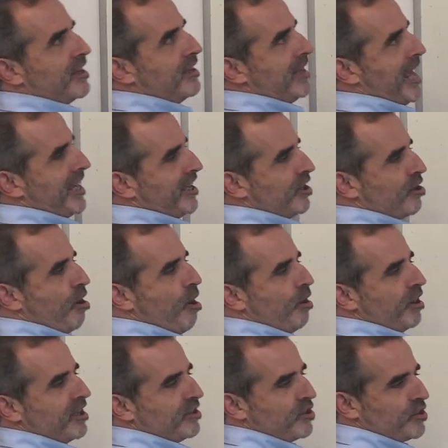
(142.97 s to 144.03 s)
they can
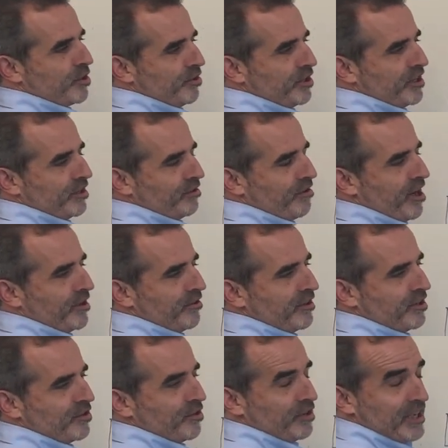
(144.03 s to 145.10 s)
call on the surety underwriter and
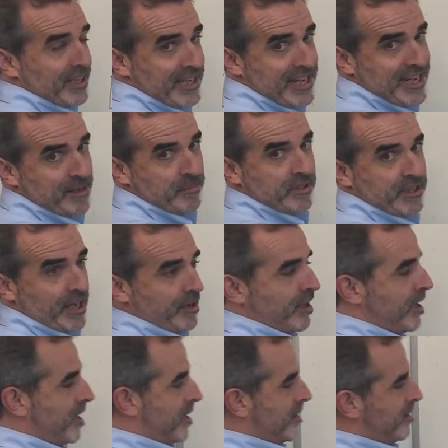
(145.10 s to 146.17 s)
the surety team to say,
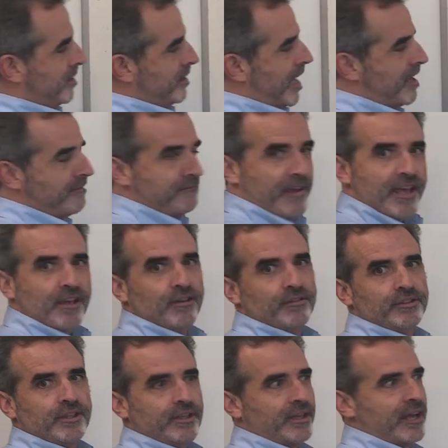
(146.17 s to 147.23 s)
they
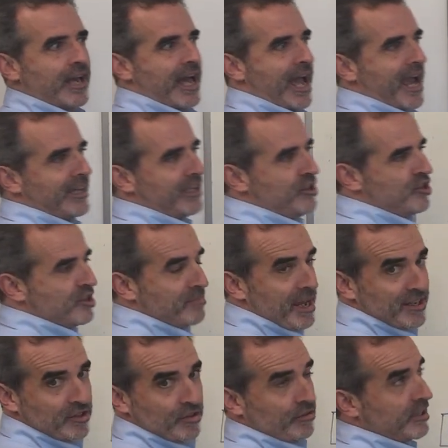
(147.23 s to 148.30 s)
failed, I need you to
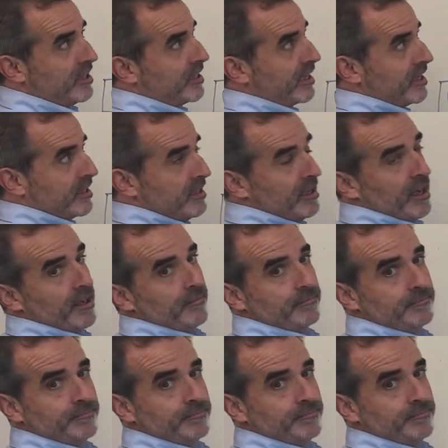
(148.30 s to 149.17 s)
make sure this gets done.